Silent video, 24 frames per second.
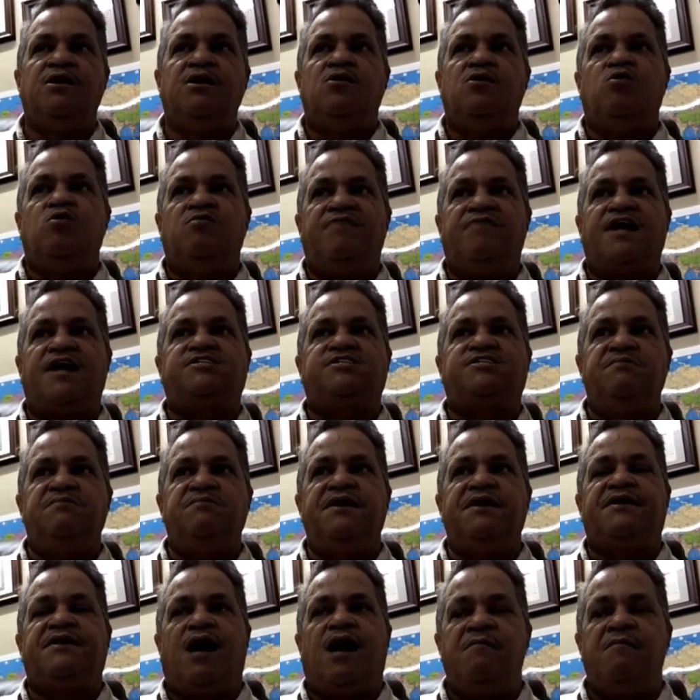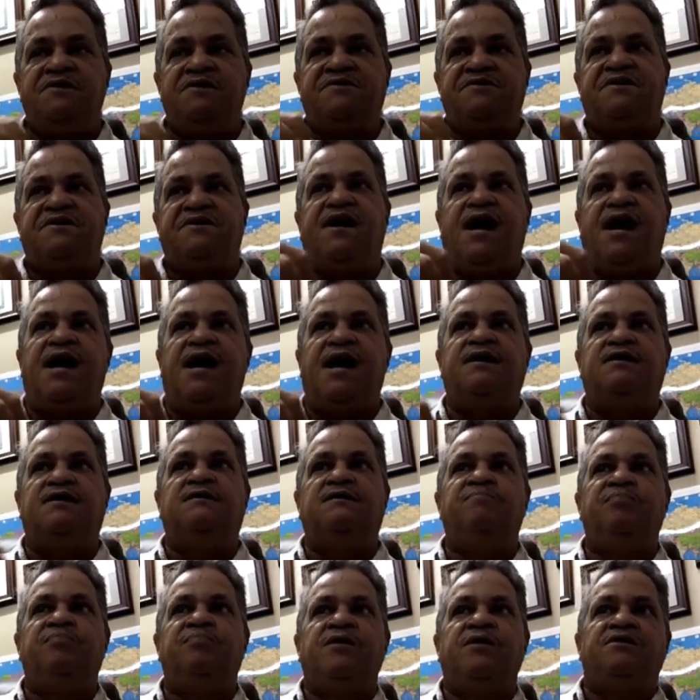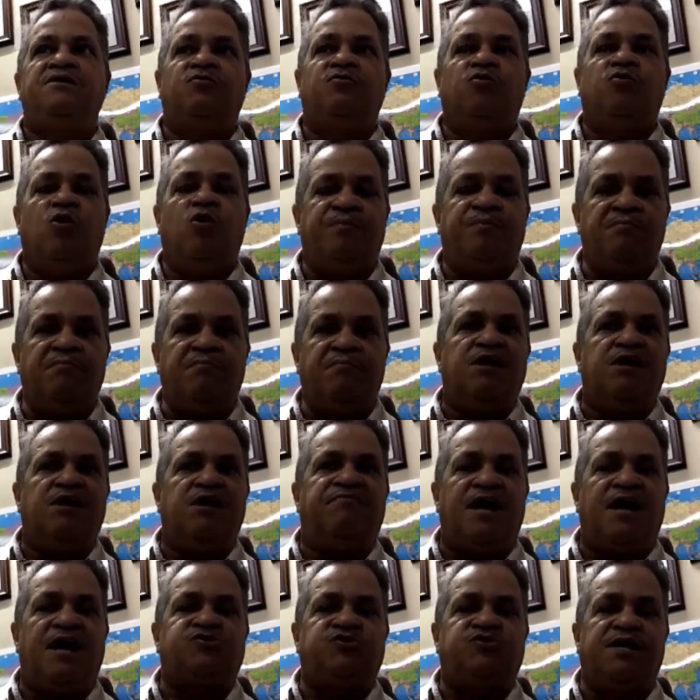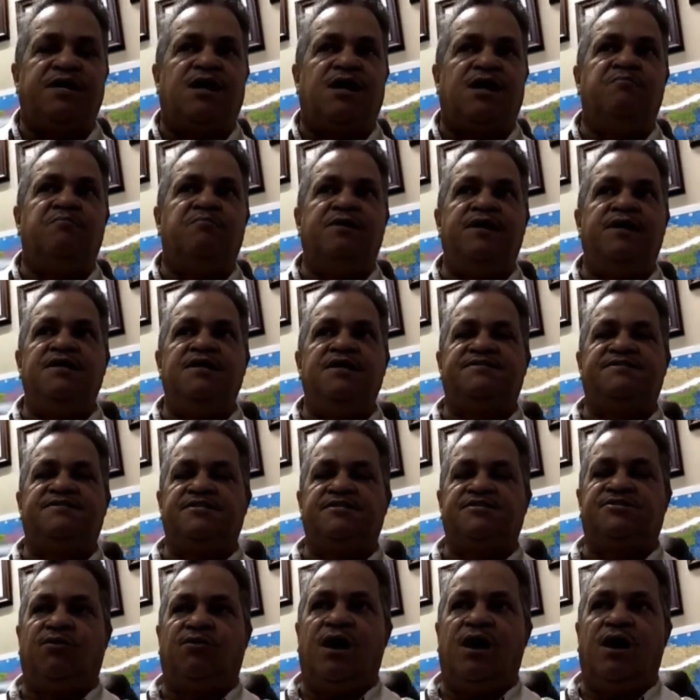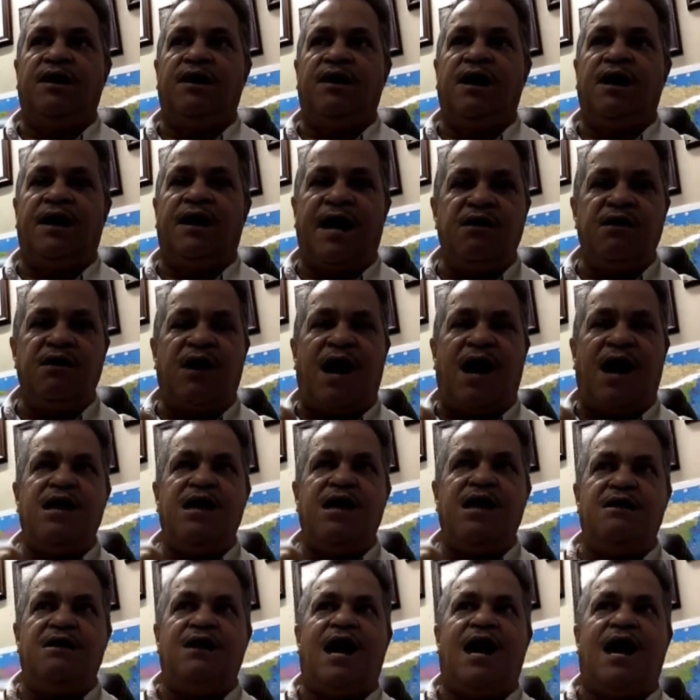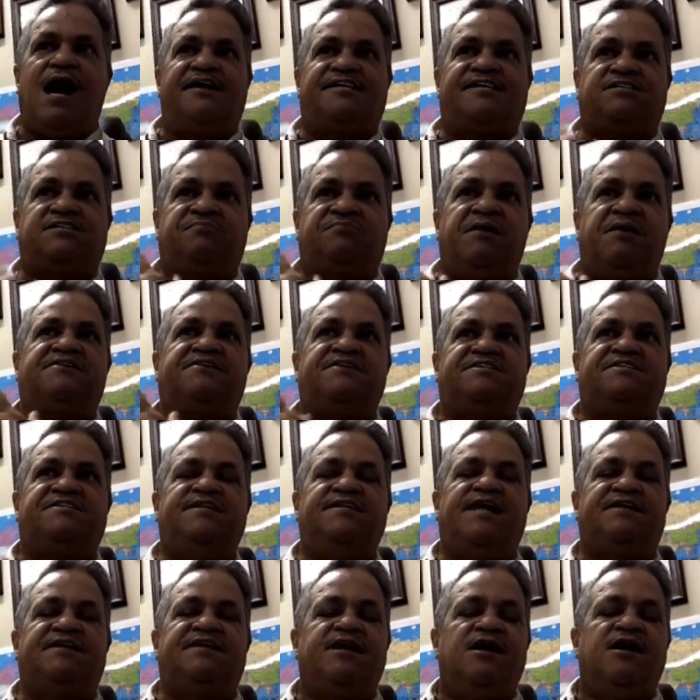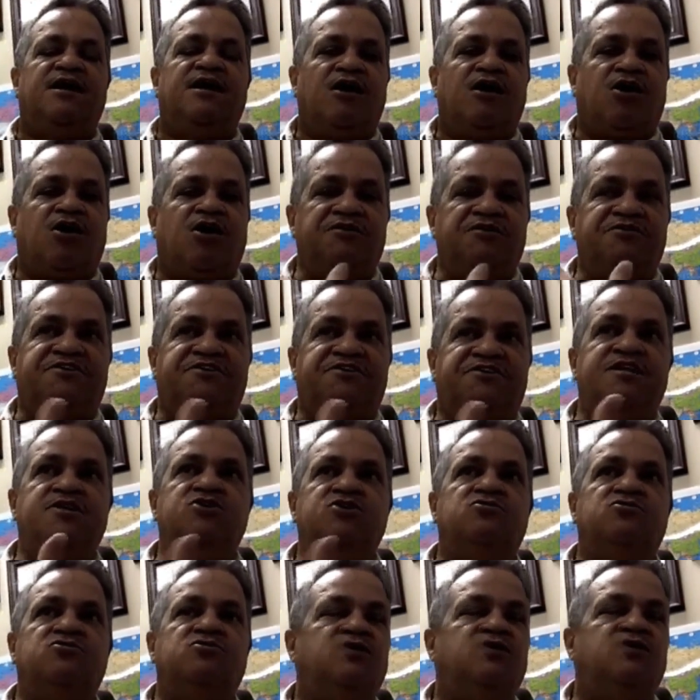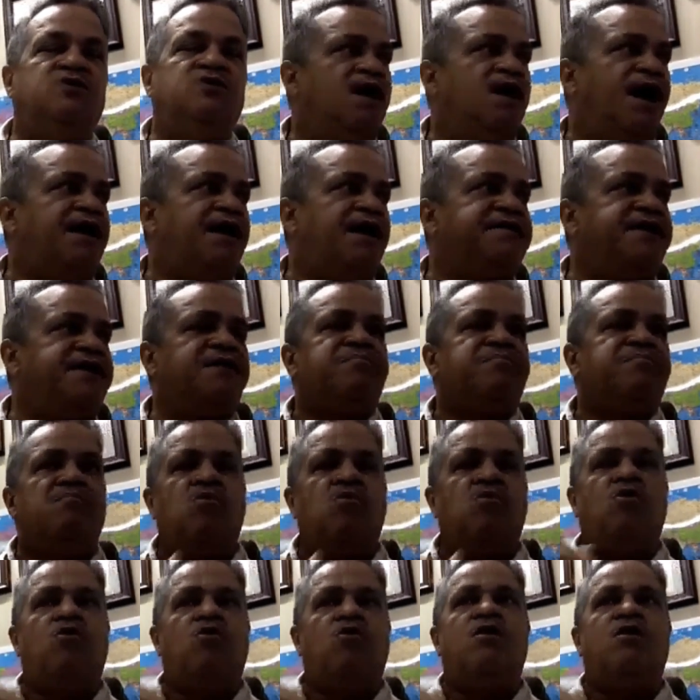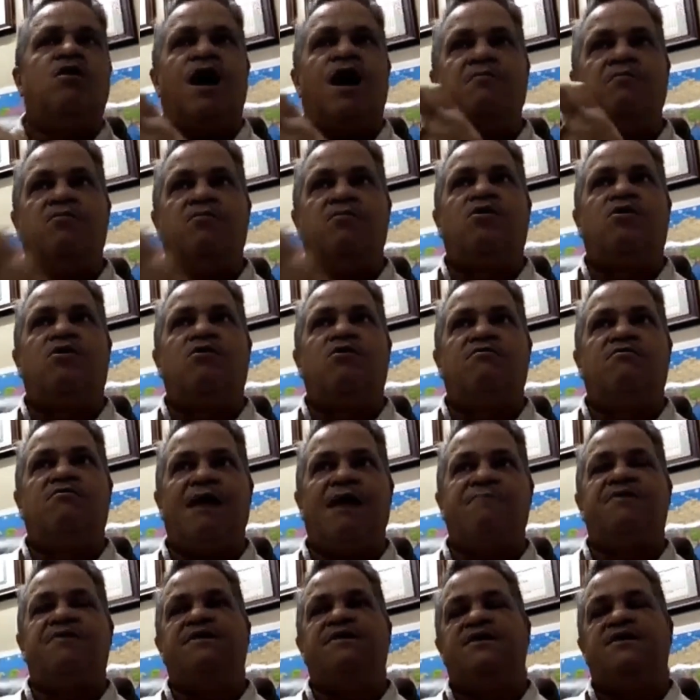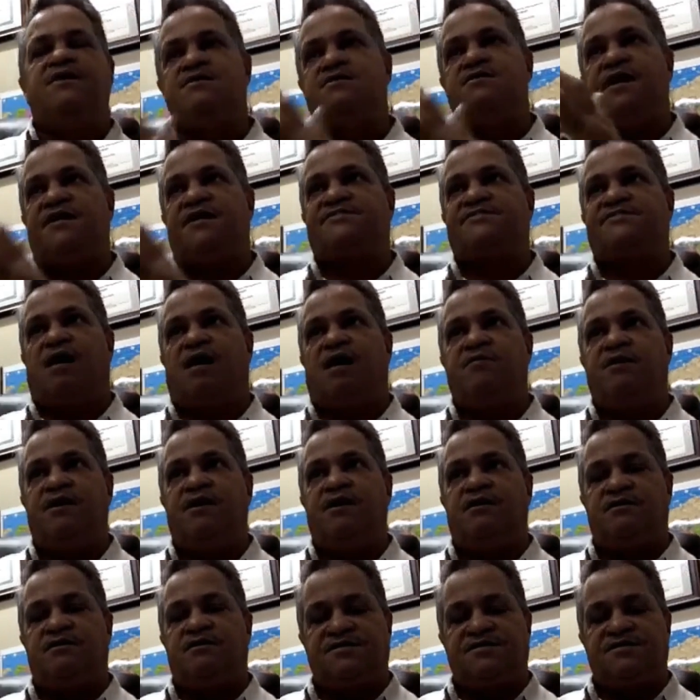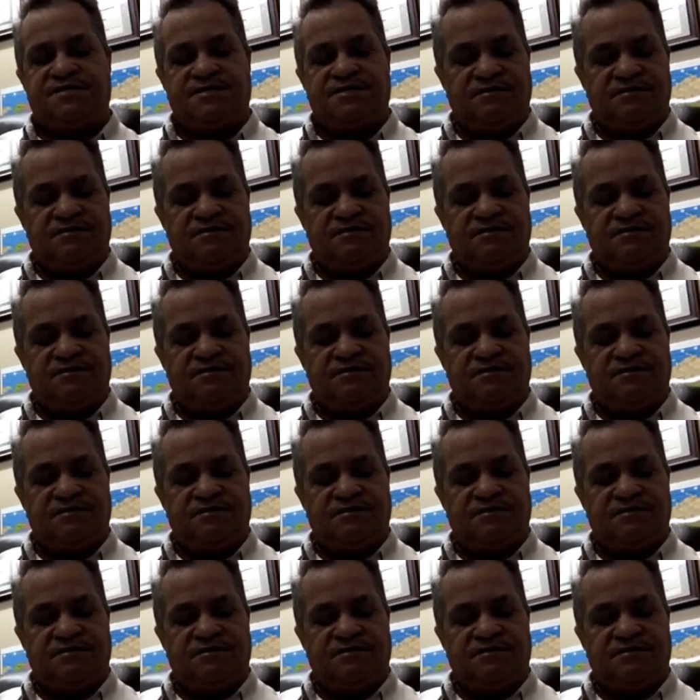who have actually been coming to Guyana to open manufacturing companies and so on. And I expect to see that continue and get more and more rapid in the next coming years.